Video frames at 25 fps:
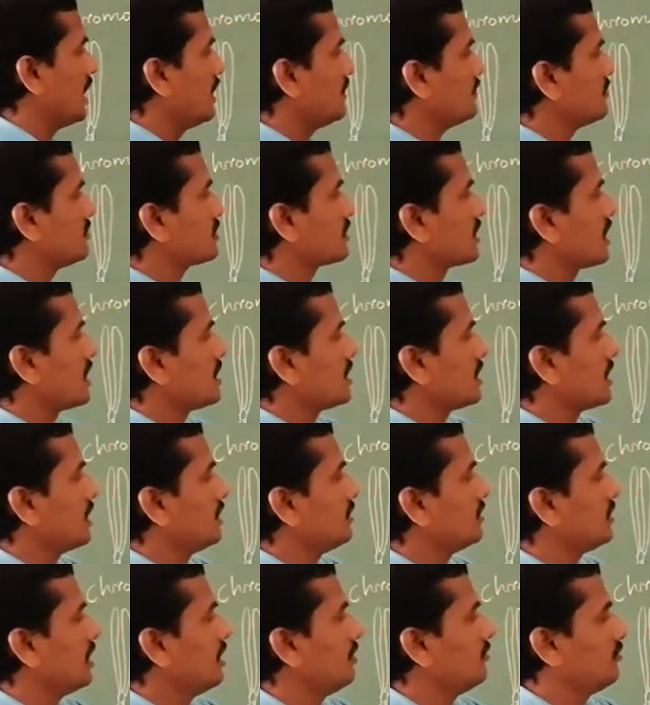which
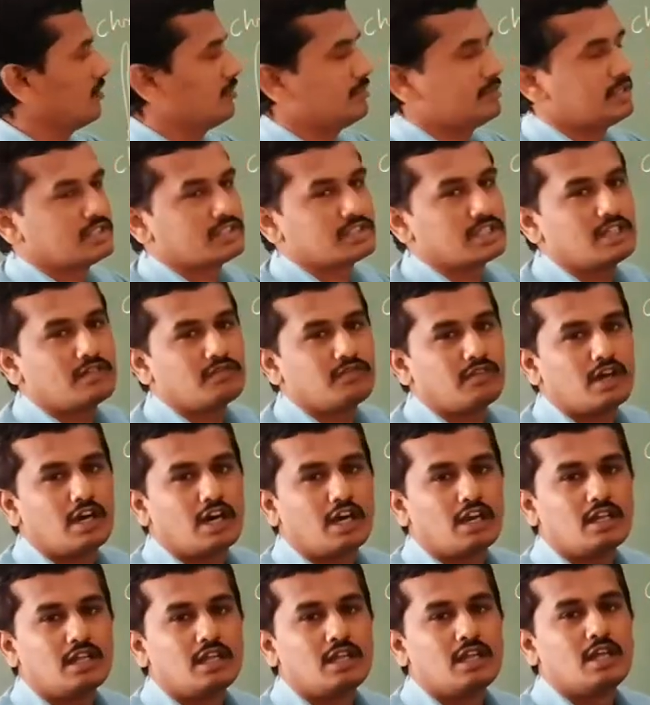contains the information
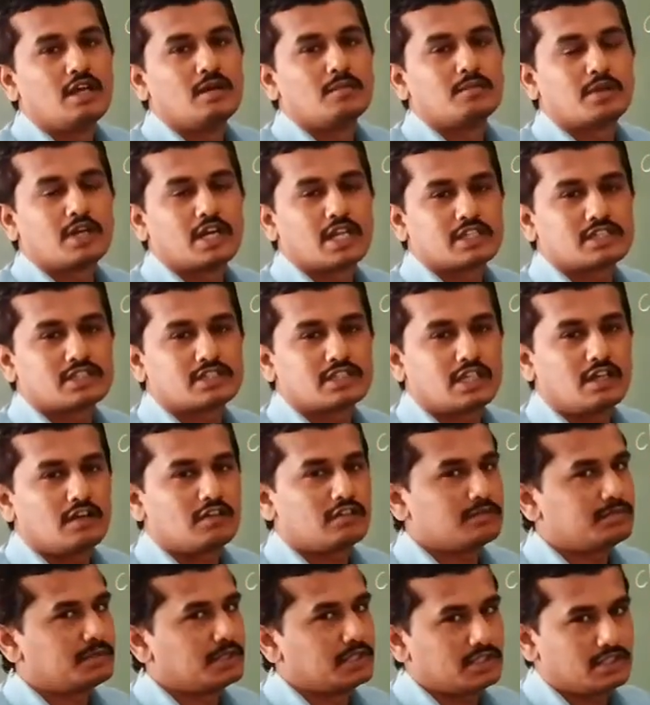for production
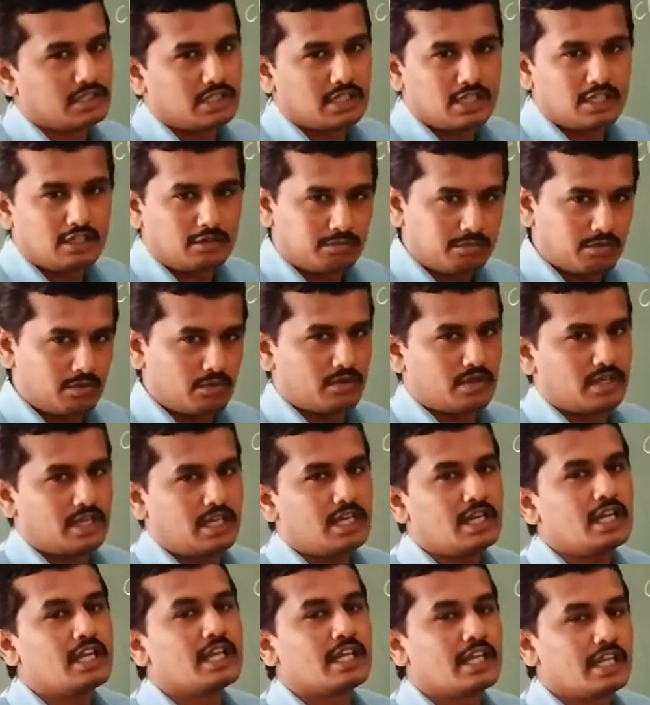of a particular
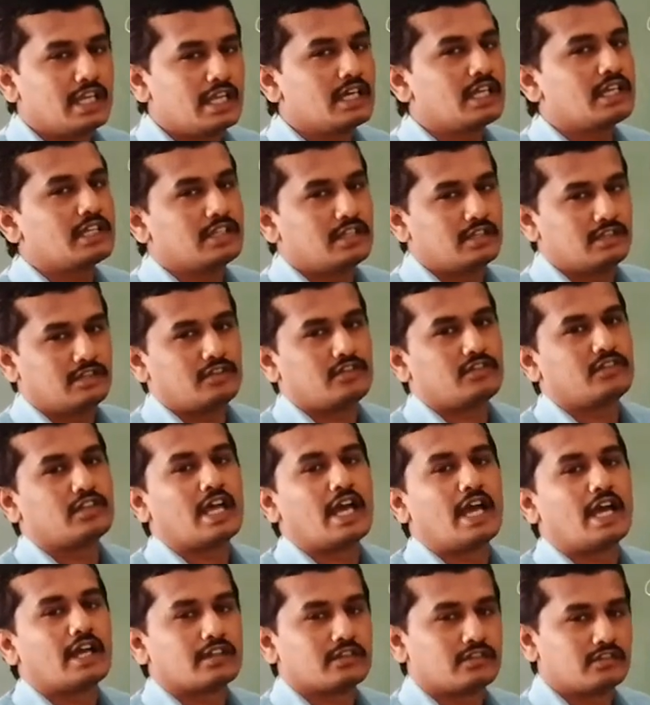protein. Here, this is
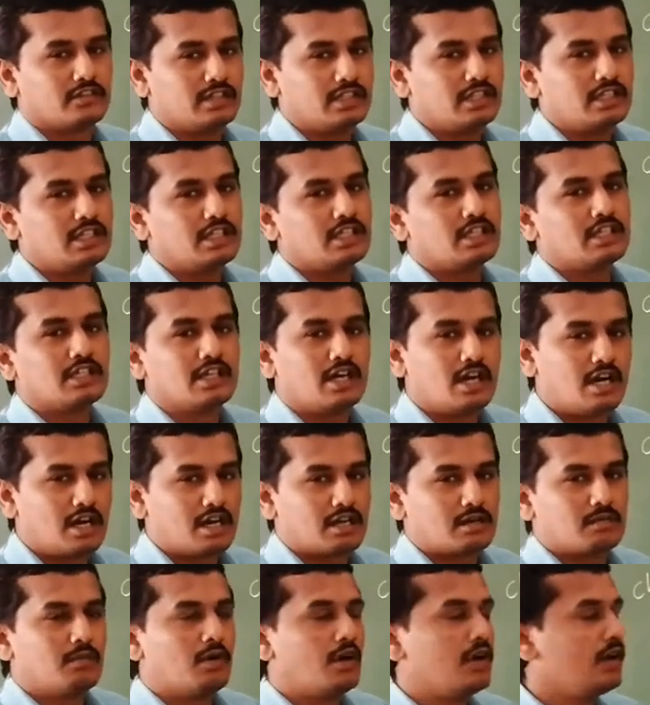axin, the
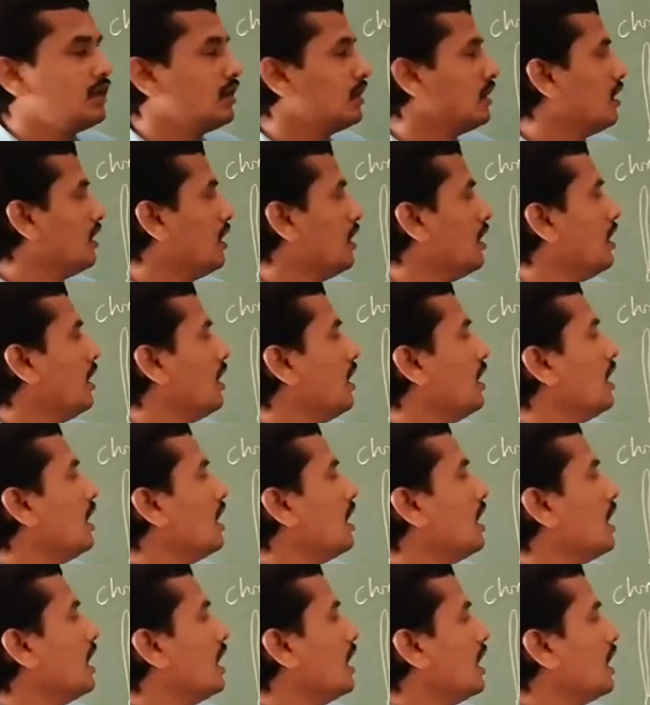hormone,
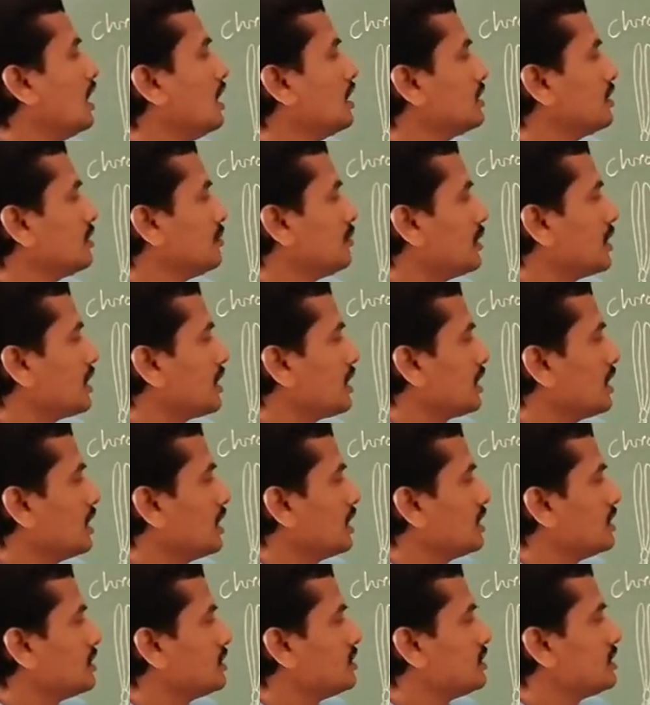and the
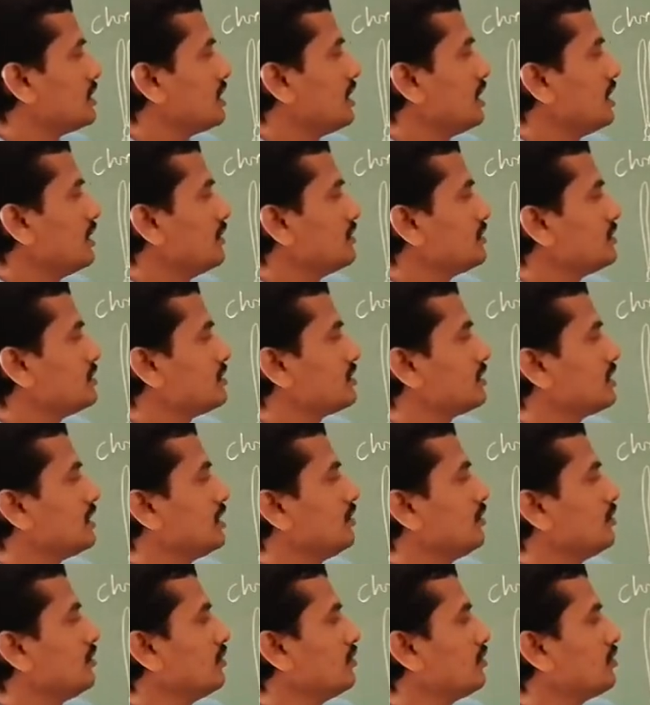particular gene which
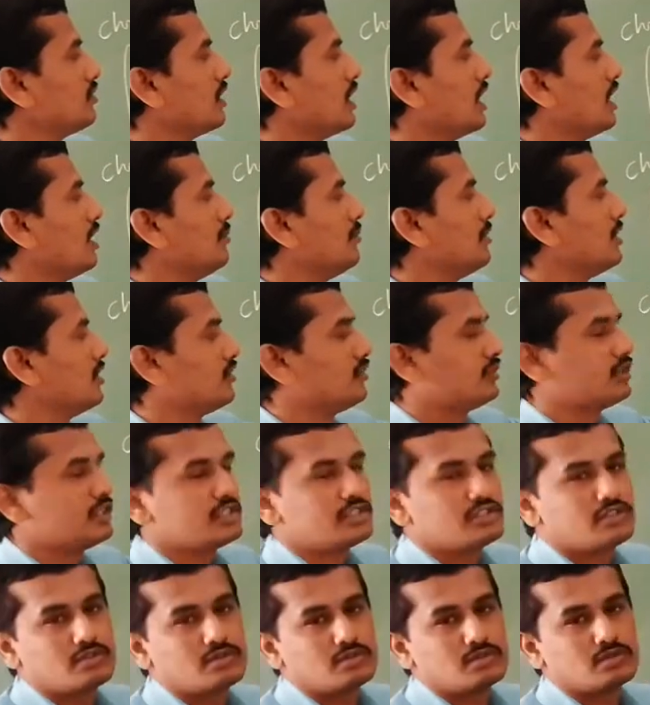gives a
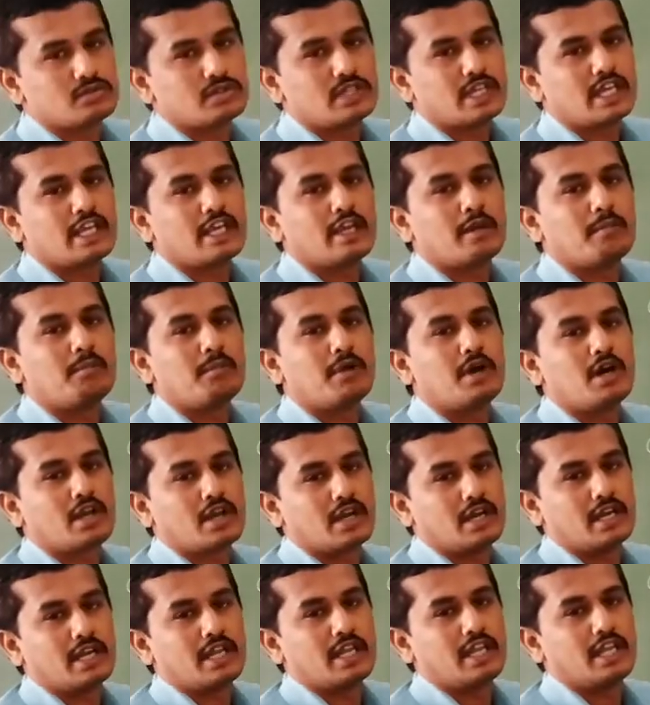message to the
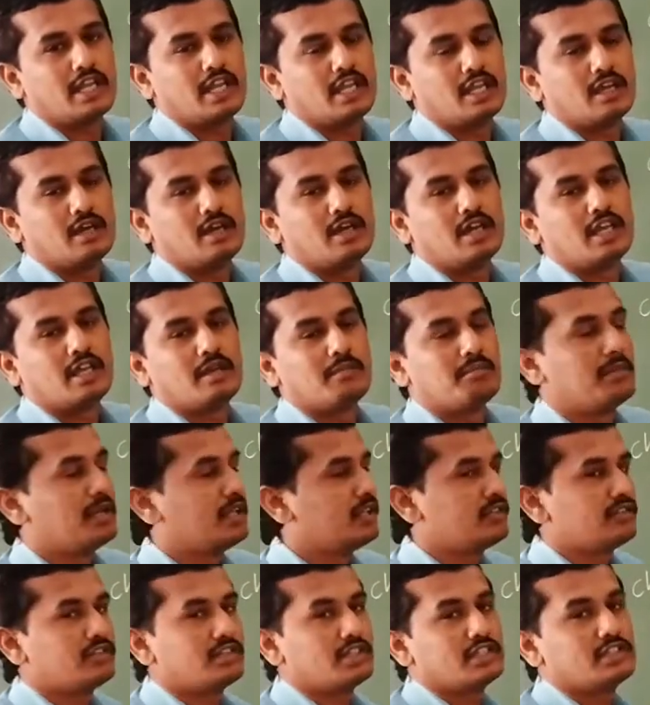mRNA,
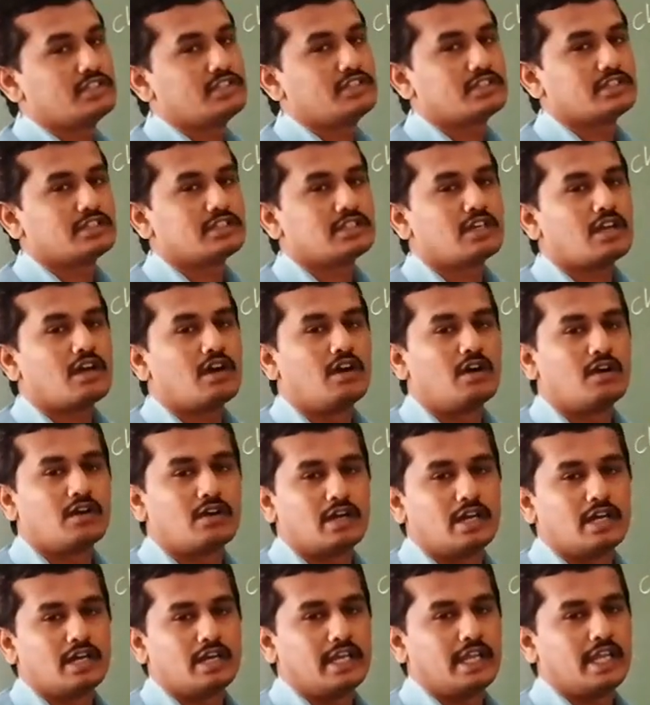messenger
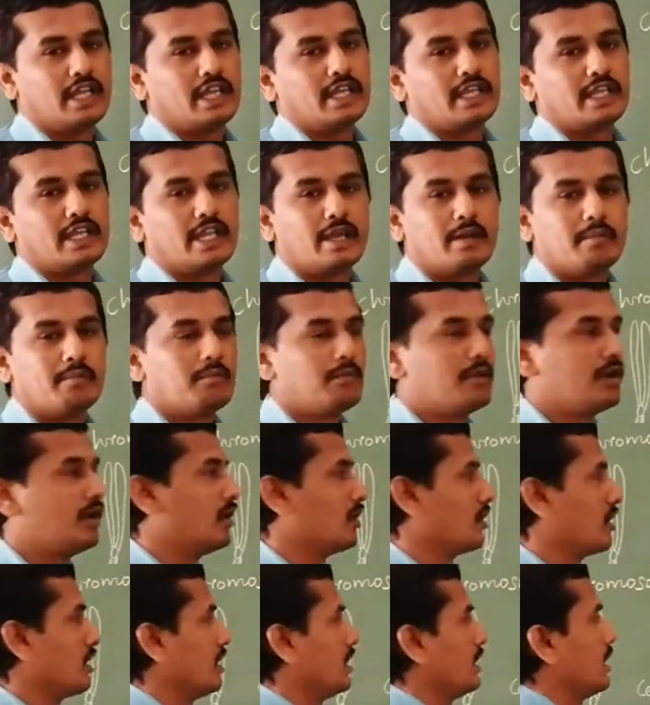RNA,
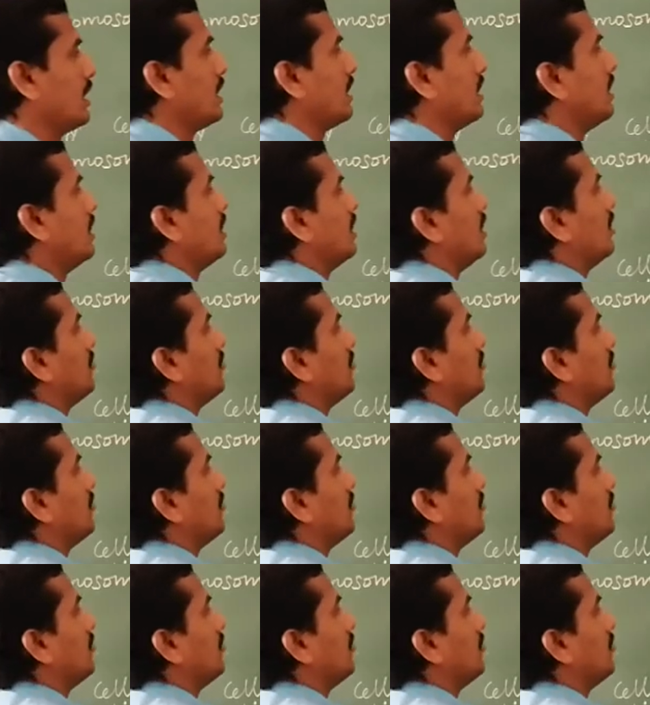mRNA,